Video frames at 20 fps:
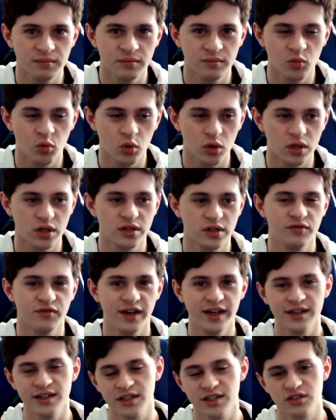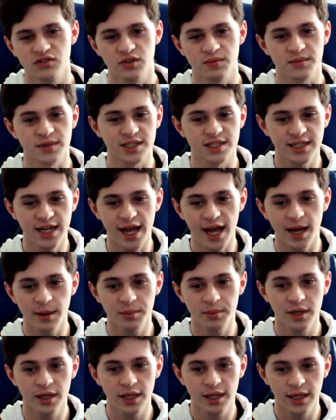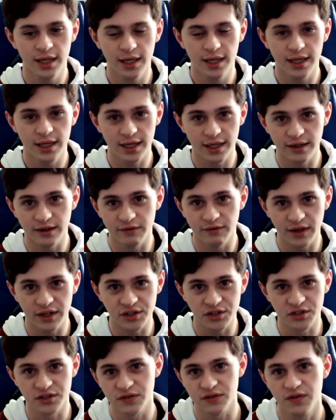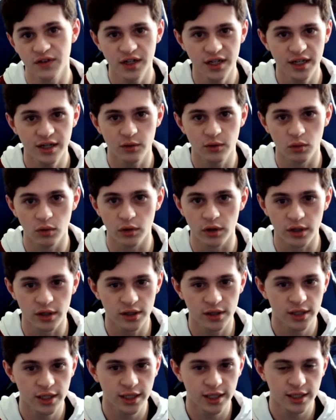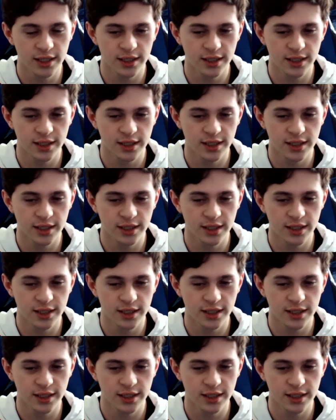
were vanished from the snap in Avengers: Infinity War,